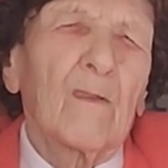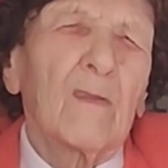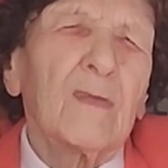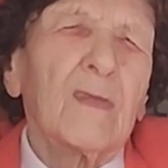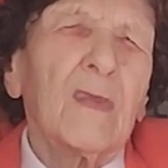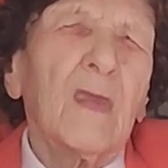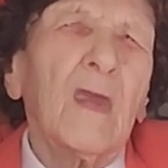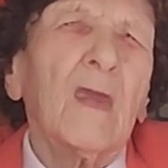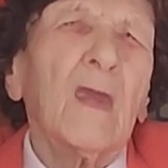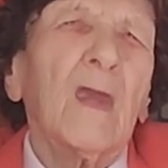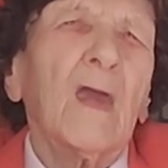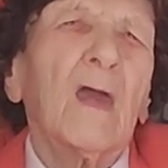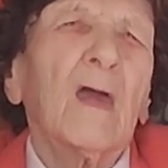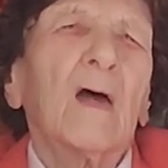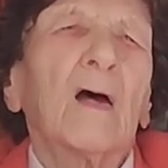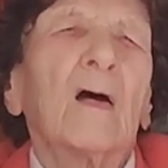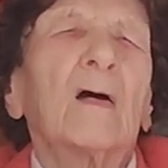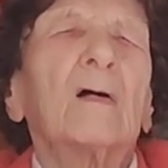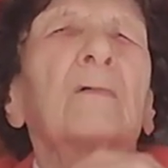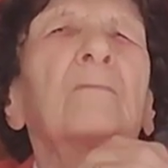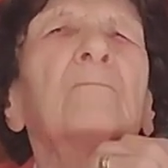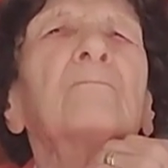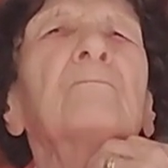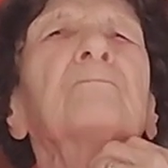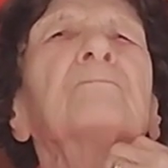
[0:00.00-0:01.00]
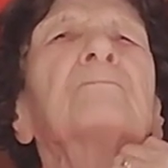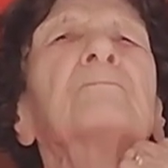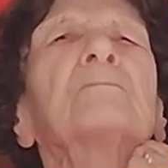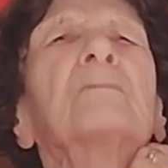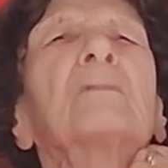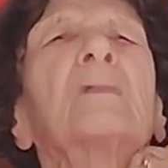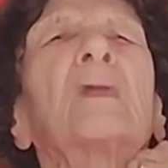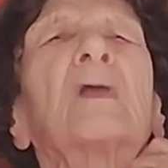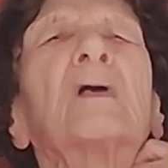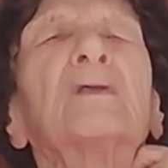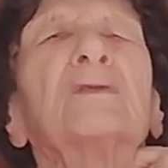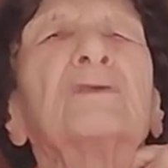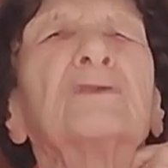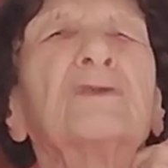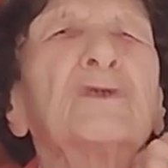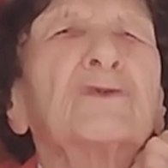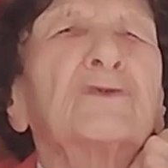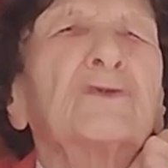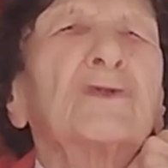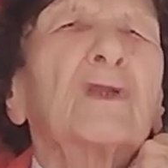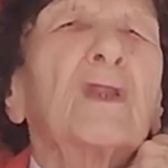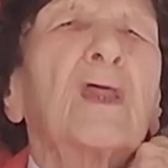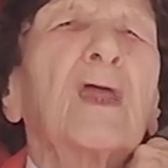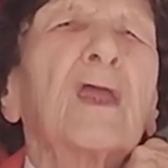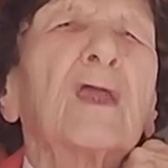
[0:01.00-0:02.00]
Yeah.
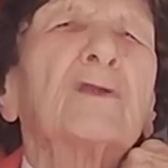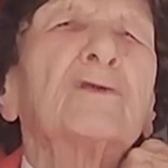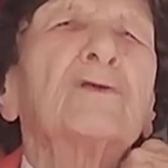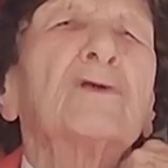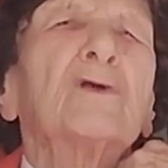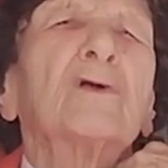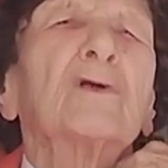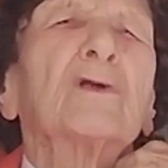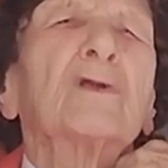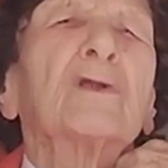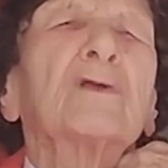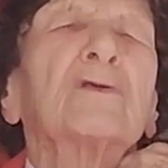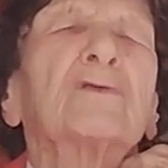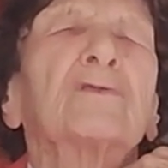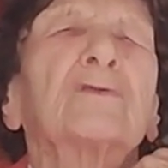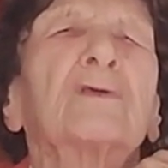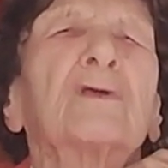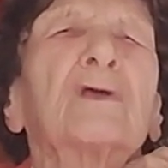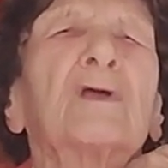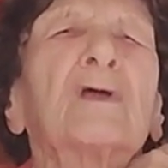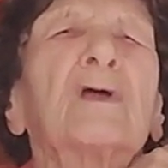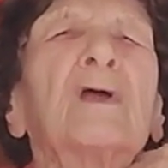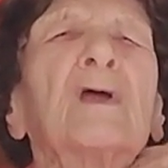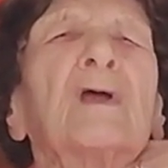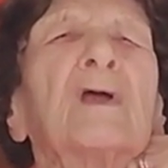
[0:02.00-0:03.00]
This lanyard is